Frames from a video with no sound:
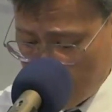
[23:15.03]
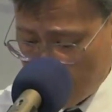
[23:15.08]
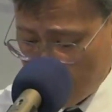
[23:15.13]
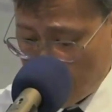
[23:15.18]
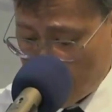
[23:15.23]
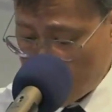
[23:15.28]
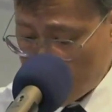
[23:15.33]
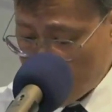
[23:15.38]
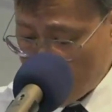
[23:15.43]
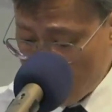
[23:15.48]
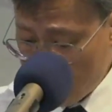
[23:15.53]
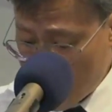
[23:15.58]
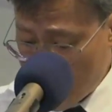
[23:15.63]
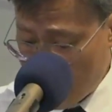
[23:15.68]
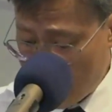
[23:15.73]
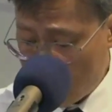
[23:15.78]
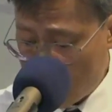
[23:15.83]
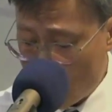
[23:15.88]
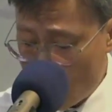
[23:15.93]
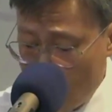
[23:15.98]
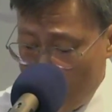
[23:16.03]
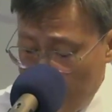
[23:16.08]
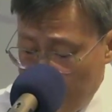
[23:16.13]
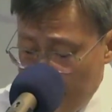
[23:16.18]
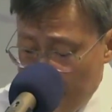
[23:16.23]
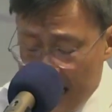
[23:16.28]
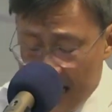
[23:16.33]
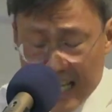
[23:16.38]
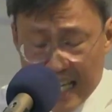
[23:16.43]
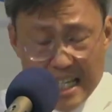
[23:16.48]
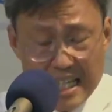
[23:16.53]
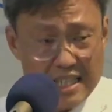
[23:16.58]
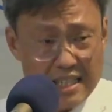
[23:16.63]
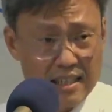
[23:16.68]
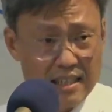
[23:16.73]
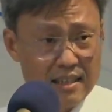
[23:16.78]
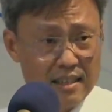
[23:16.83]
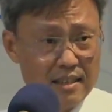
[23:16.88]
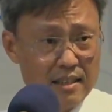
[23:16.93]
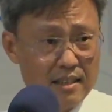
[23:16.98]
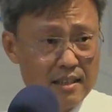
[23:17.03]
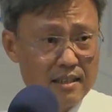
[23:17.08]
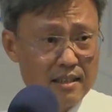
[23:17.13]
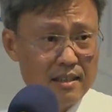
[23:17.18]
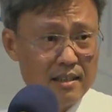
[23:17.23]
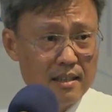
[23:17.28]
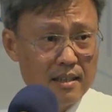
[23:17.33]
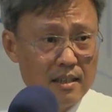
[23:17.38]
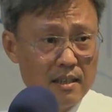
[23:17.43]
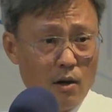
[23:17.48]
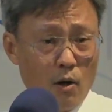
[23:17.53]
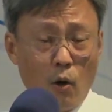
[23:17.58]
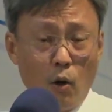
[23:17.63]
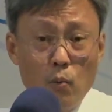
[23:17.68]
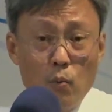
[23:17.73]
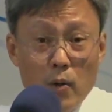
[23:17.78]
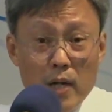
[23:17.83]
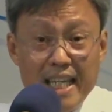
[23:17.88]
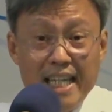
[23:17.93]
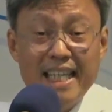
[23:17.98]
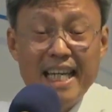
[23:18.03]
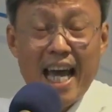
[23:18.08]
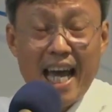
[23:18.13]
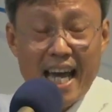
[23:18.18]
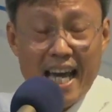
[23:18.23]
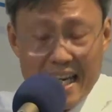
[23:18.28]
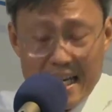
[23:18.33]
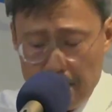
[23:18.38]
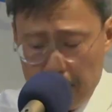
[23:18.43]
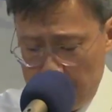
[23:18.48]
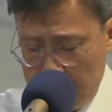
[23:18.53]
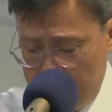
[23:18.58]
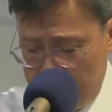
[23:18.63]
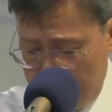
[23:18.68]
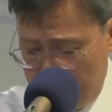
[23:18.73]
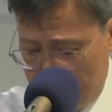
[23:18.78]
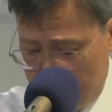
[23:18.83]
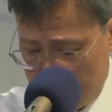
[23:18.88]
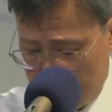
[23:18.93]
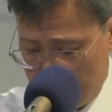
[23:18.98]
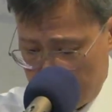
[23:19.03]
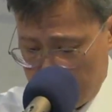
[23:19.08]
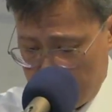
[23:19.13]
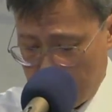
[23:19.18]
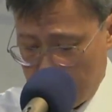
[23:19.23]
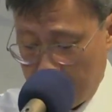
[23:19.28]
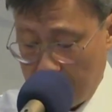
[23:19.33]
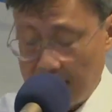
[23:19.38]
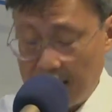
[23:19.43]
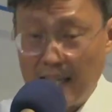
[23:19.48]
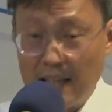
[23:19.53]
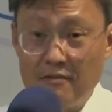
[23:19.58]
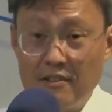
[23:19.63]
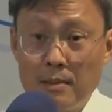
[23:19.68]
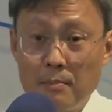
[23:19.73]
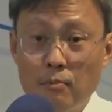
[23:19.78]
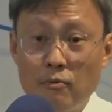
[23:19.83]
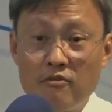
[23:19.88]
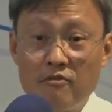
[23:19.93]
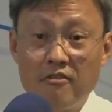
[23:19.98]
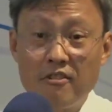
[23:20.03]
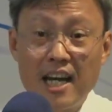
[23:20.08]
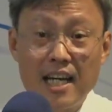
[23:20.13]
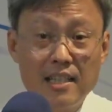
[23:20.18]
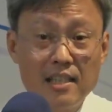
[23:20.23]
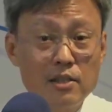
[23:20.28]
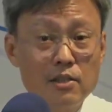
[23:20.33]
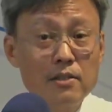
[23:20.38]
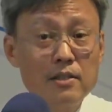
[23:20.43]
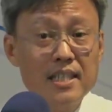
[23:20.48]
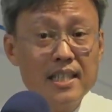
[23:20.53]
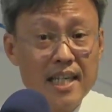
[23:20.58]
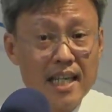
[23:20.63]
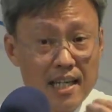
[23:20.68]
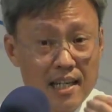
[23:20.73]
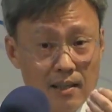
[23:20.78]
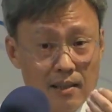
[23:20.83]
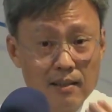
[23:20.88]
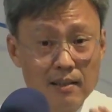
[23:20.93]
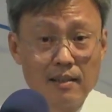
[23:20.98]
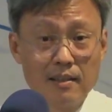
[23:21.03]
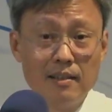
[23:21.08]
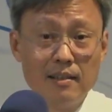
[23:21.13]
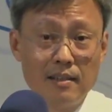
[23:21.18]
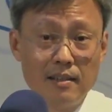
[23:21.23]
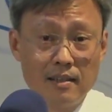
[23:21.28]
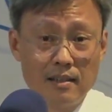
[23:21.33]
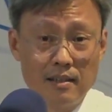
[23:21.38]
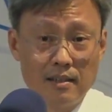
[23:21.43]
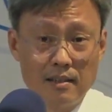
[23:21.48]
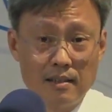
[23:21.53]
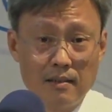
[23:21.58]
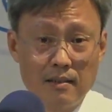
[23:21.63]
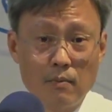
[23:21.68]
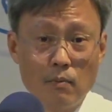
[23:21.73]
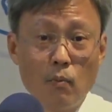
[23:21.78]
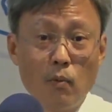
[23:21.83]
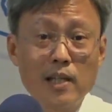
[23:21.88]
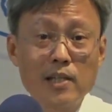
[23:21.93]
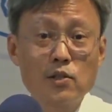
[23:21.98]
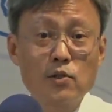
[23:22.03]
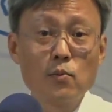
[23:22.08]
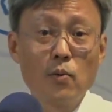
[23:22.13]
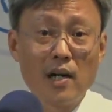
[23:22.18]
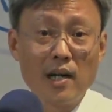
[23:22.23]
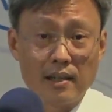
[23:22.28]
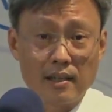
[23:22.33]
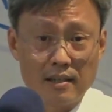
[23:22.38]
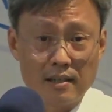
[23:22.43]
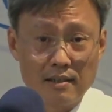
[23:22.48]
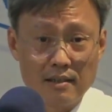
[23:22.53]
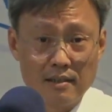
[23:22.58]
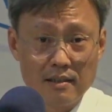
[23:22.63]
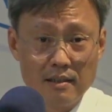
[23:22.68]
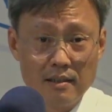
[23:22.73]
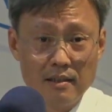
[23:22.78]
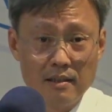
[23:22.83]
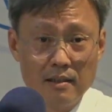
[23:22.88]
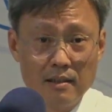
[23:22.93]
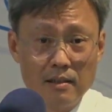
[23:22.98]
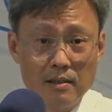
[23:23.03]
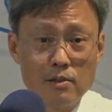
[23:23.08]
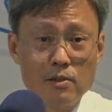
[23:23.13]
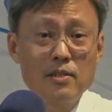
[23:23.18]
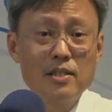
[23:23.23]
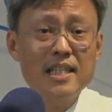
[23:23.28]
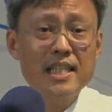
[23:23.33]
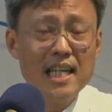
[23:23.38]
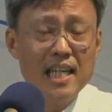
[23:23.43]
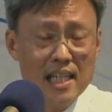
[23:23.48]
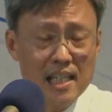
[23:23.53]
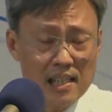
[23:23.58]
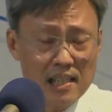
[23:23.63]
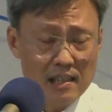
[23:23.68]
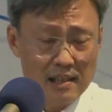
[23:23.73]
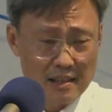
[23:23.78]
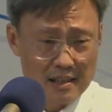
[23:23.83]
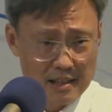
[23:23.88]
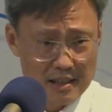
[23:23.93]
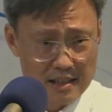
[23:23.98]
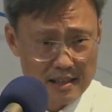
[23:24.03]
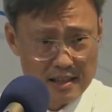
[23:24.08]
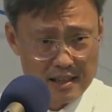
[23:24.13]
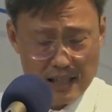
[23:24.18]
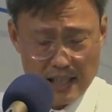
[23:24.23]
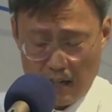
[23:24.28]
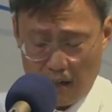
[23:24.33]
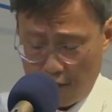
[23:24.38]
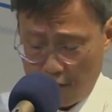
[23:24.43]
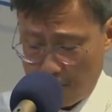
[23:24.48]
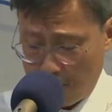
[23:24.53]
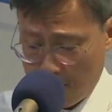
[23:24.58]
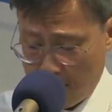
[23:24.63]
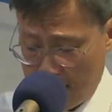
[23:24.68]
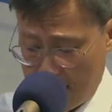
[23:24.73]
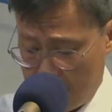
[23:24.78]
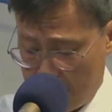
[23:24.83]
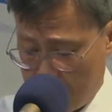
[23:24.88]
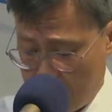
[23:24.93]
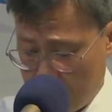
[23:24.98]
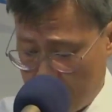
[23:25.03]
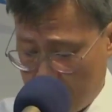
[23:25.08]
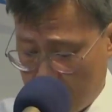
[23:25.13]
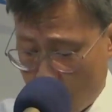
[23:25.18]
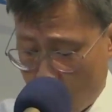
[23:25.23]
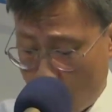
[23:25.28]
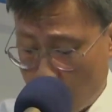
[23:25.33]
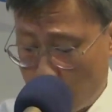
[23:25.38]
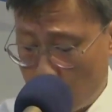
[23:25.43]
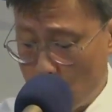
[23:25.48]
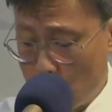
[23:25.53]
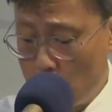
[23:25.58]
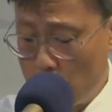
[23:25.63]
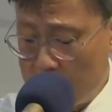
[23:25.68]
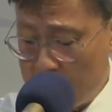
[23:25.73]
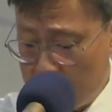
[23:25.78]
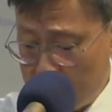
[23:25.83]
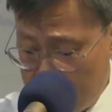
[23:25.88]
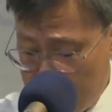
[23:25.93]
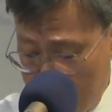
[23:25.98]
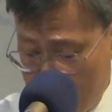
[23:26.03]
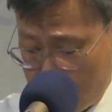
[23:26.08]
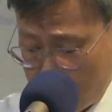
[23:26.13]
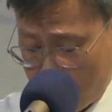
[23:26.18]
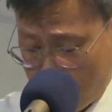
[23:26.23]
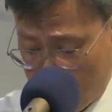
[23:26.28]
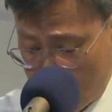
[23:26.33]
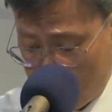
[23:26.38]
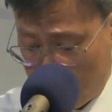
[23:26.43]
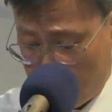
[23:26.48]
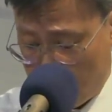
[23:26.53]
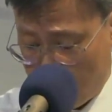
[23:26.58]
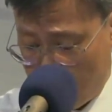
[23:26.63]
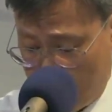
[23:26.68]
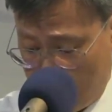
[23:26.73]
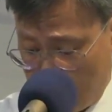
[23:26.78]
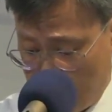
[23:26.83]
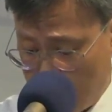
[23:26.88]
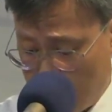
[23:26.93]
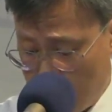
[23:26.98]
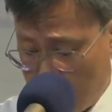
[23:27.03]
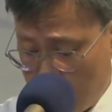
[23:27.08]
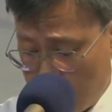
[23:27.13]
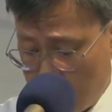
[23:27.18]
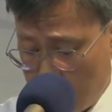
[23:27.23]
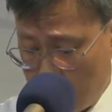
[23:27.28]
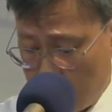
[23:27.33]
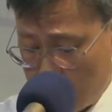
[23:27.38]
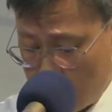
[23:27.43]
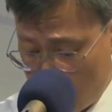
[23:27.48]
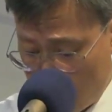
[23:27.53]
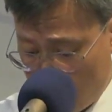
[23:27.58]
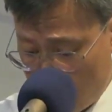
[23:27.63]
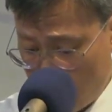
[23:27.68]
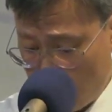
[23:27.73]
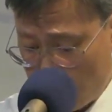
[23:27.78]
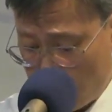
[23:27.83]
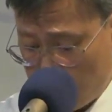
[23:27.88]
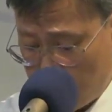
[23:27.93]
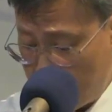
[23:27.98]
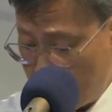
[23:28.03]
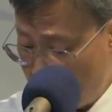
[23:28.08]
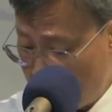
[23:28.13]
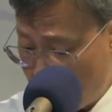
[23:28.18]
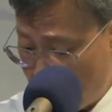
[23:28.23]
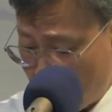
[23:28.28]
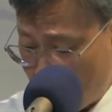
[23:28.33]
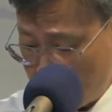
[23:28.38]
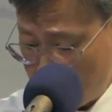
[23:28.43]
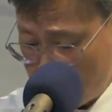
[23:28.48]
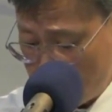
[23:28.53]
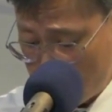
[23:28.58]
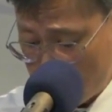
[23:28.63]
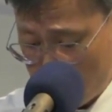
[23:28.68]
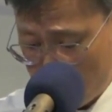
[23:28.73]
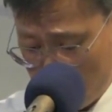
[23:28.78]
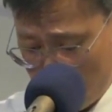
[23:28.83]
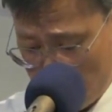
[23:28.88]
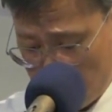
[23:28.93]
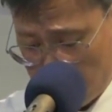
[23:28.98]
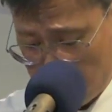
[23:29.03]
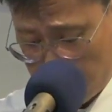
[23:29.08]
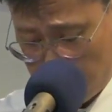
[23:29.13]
But sometimes we need or we can be a loving friend to tell what's what, to tell our friend or to receive from our friend the truth, the unvarnished truth.